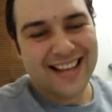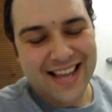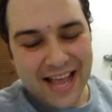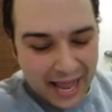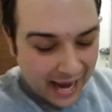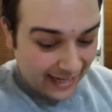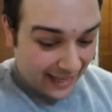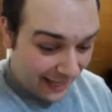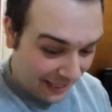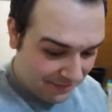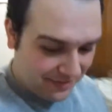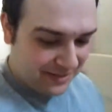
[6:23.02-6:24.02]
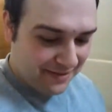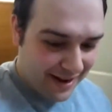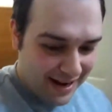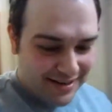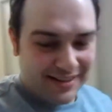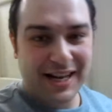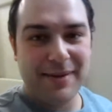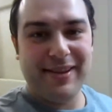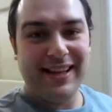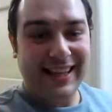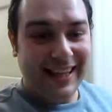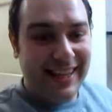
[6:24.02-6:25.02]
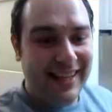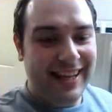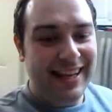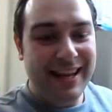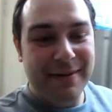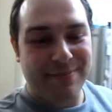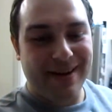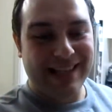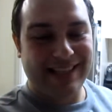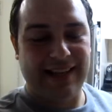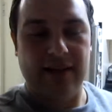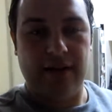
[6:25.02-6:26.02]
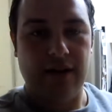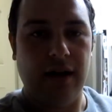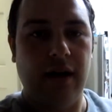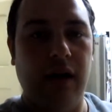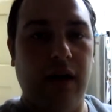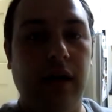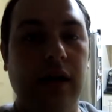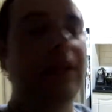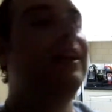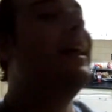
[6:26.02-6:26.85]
I'm gonna give it to her. She's gonna be like, hey, present. Aw.